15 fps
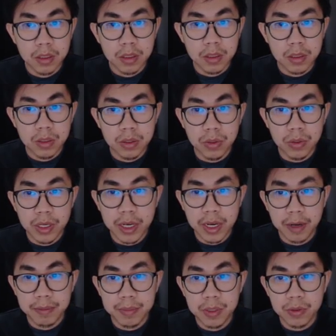you
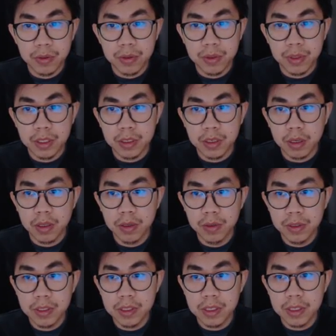have to
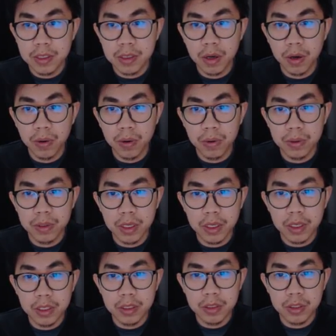include this code
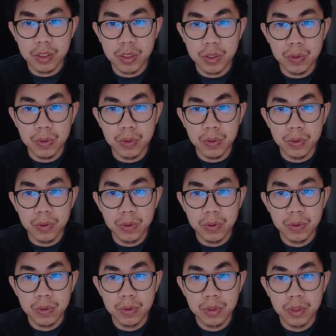into
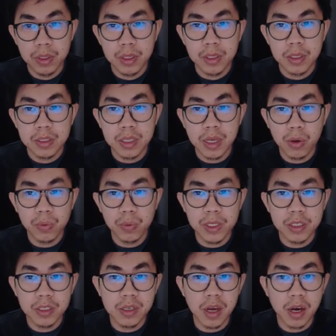
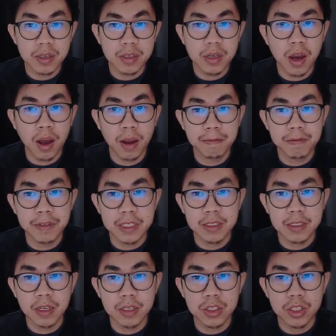
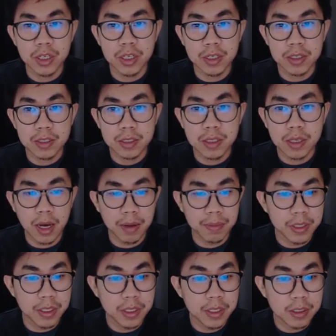tailwind.configs.js. Copy it